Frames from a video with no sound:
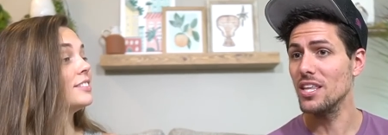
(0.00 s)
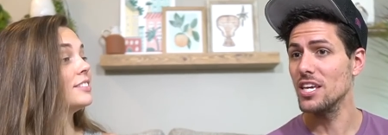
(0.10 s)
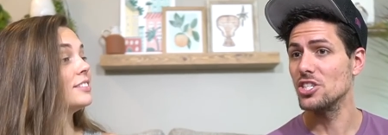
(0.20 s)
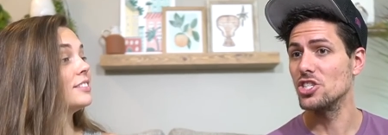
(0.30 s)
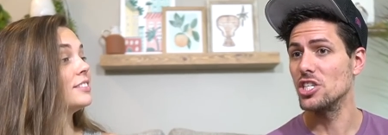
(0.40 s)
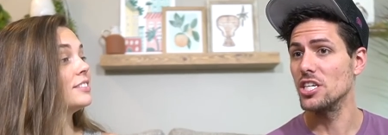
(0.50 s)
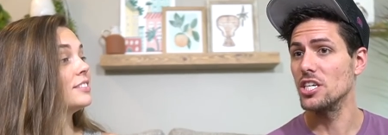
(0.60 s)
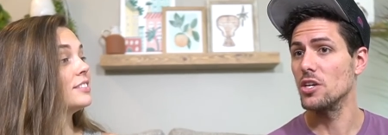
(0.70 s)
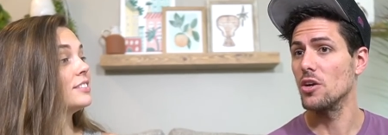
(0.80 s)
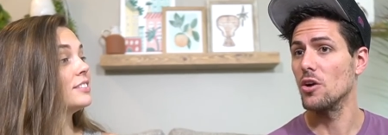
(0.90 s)
Speaker 1: that
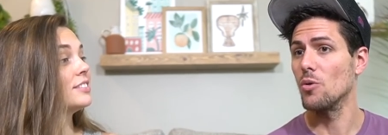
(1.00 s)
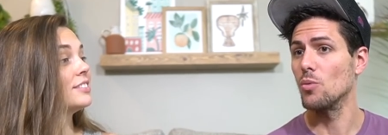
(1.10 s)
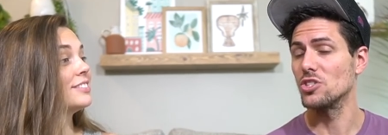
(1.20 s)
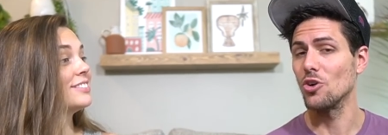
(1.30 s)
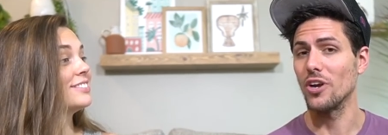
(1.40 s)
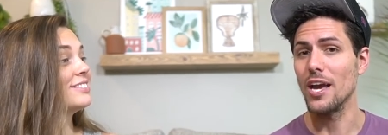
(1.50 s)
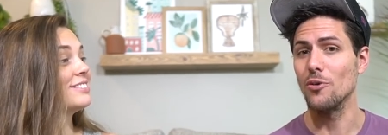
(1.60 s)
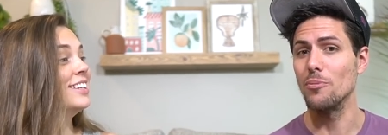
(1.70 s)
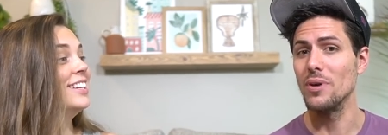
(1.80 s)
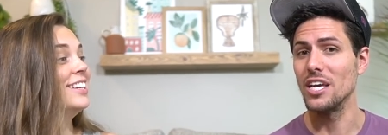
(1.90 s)
she was okay
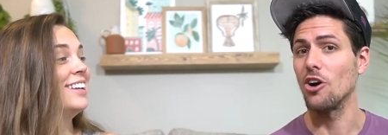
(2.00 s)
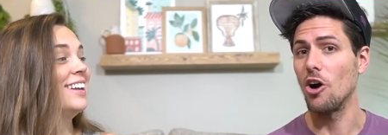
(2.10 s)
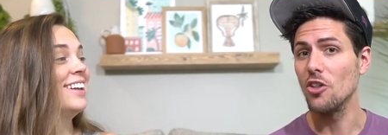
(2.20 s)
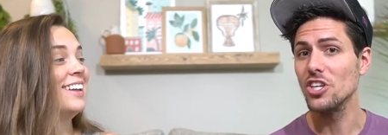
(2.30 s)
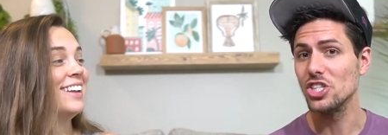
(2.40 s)
with being called a